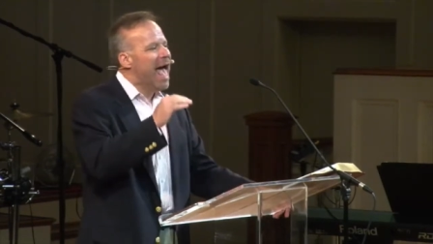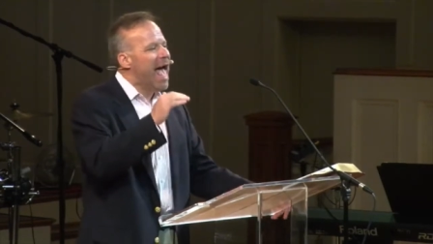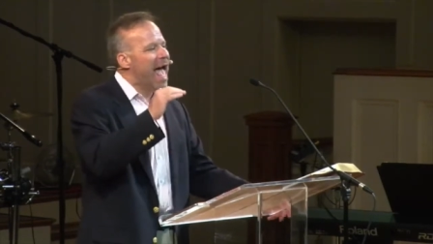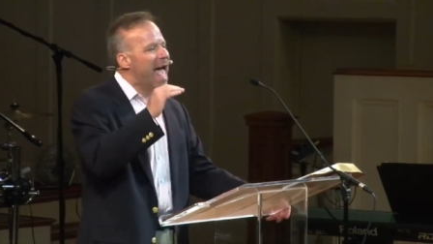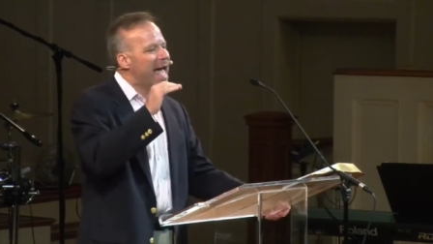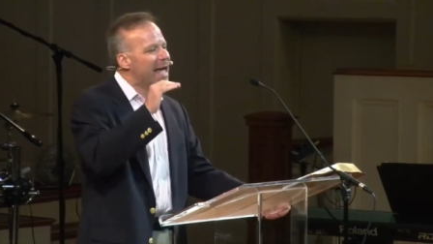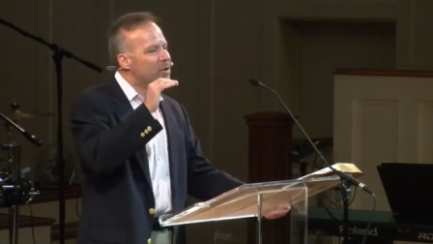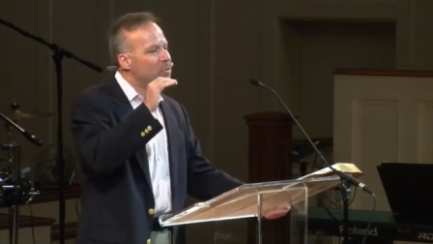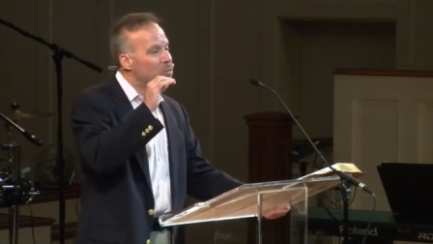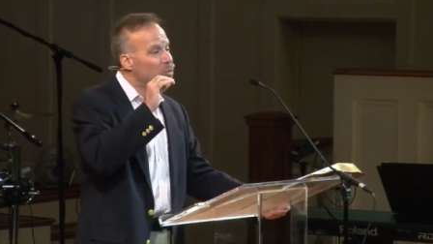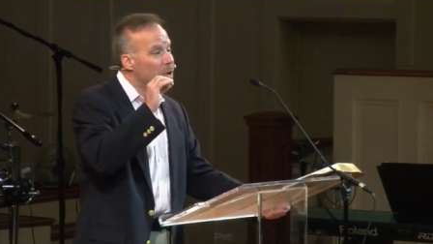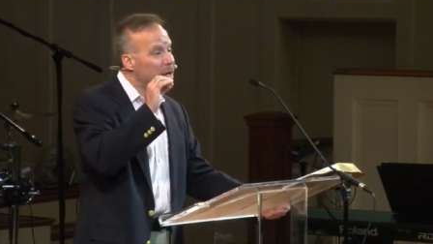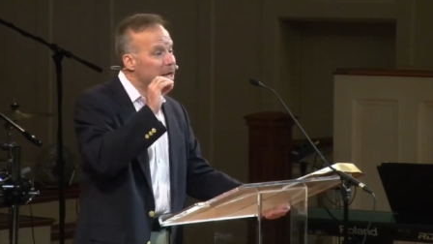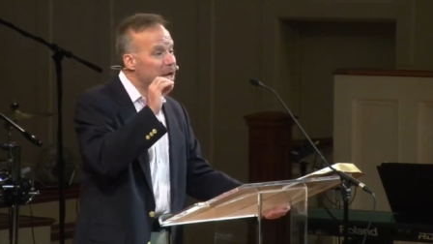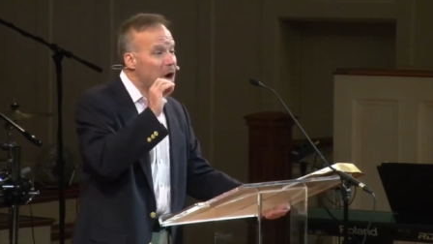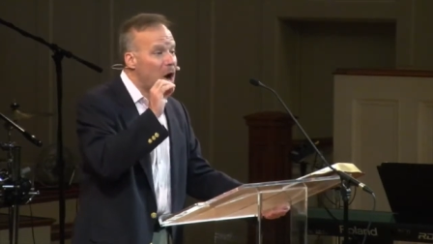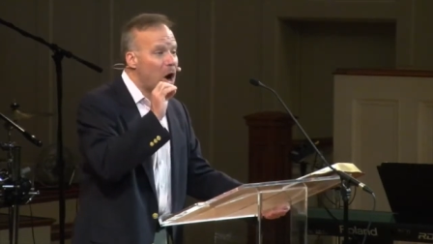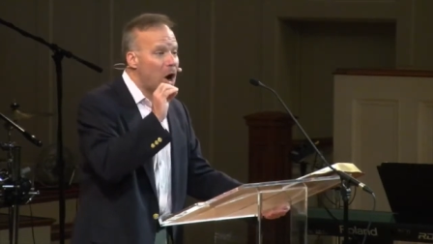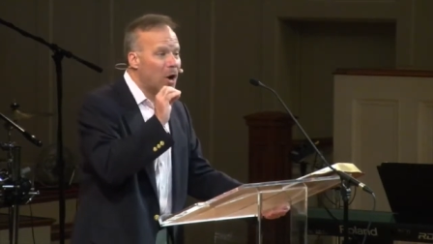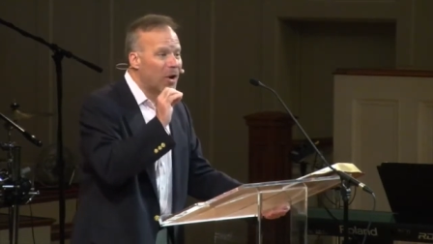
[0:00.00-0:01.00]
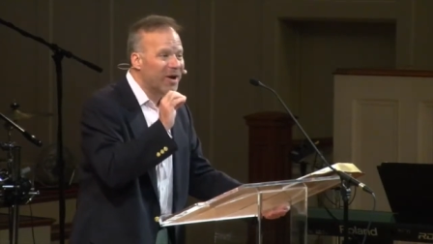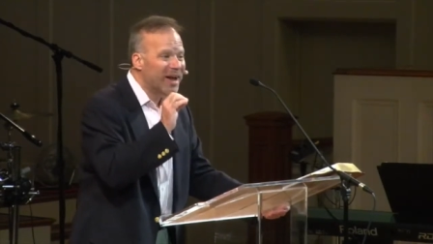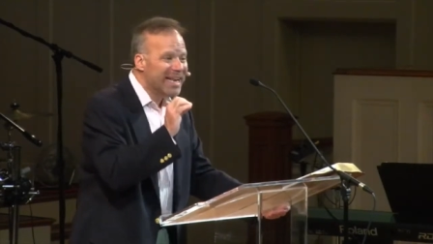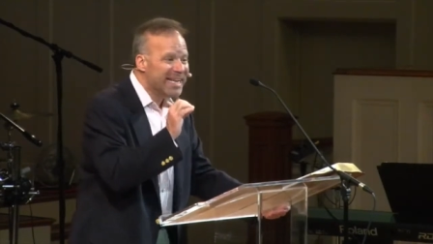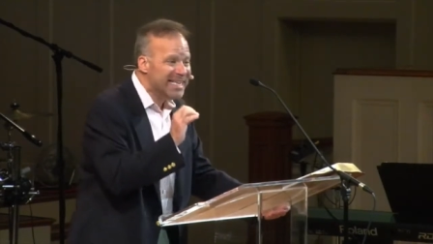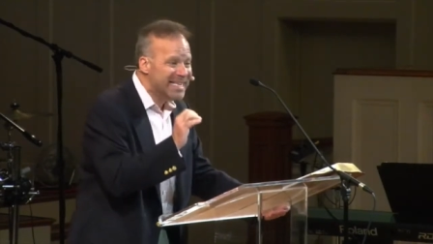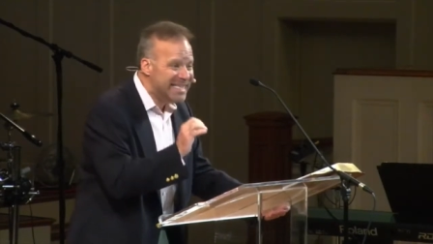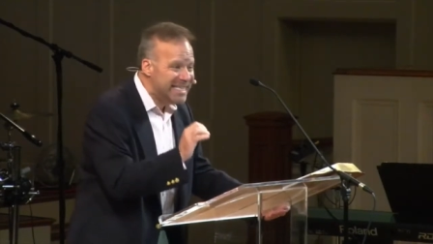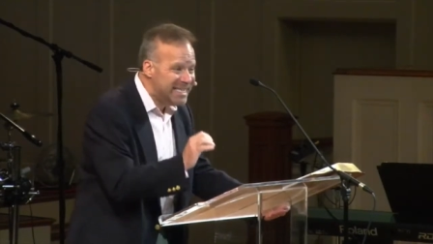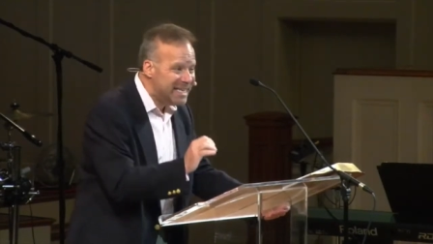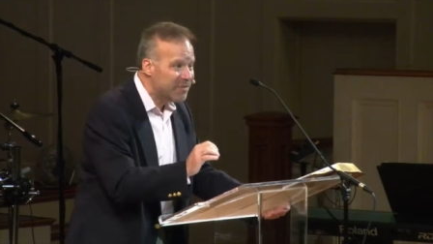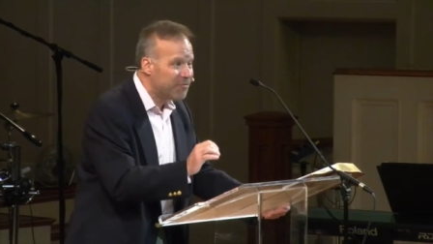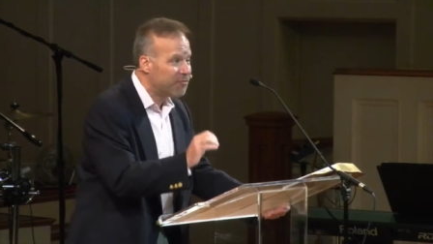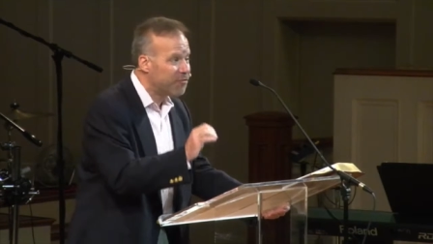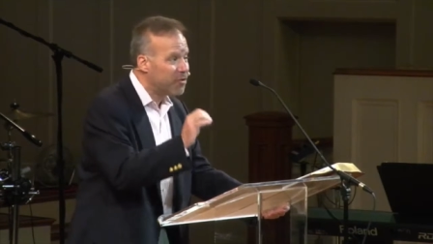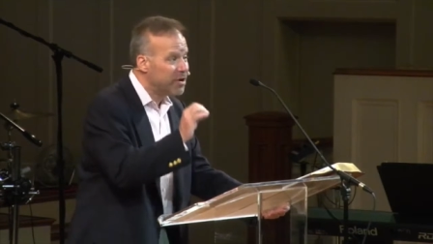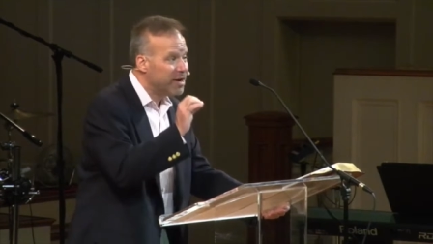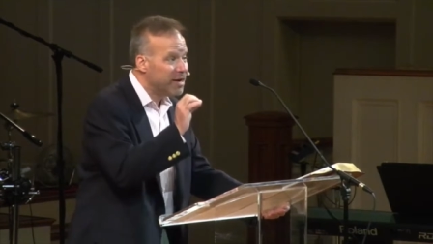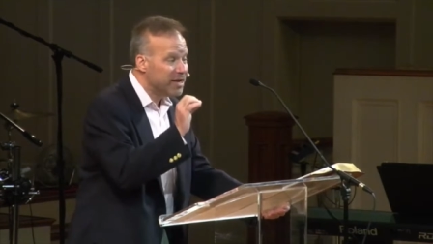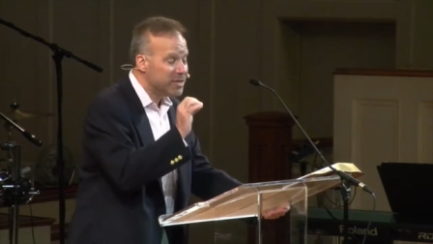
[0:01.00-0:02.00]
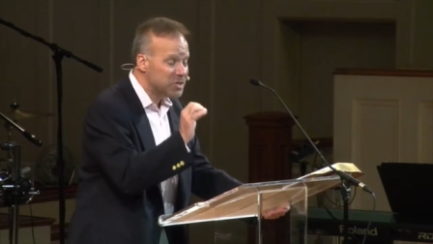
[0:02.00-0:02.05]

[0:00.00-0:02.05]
and we are different